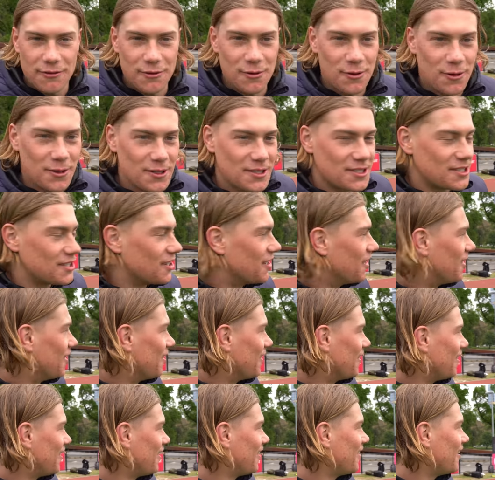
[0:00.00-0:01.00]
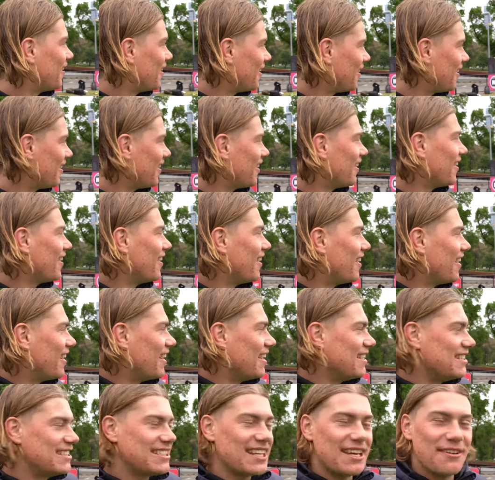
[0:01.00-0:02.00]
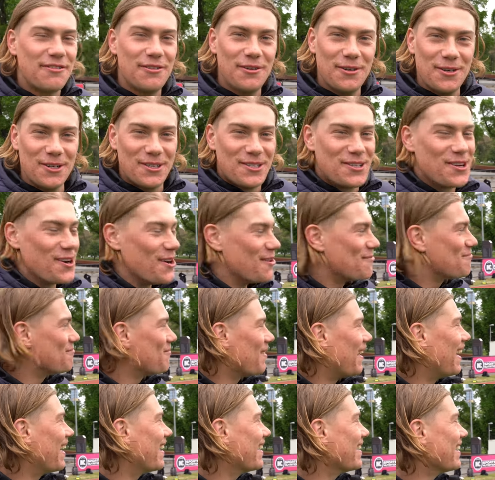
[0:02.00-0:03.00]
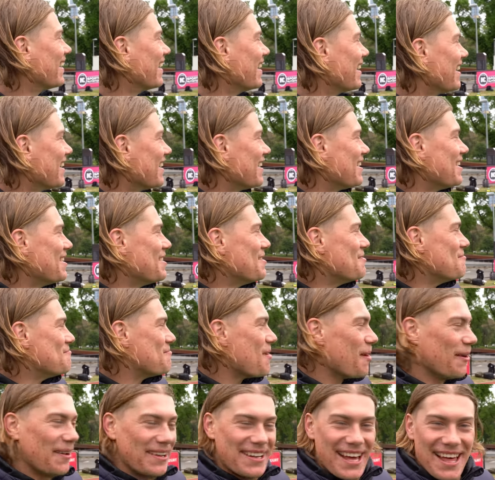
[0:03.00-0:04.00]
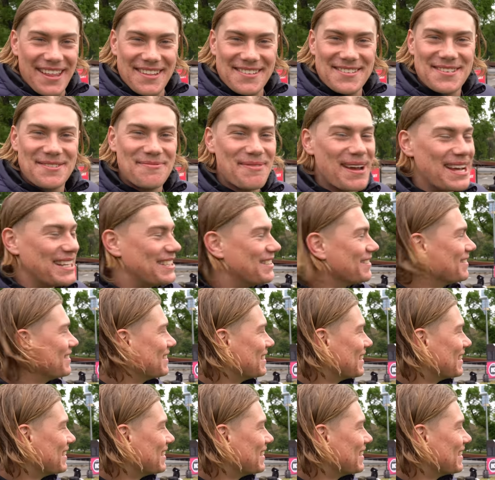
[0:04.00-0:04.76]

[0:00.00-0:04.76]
foot, so his left foot drop punt. We're literally five metres special.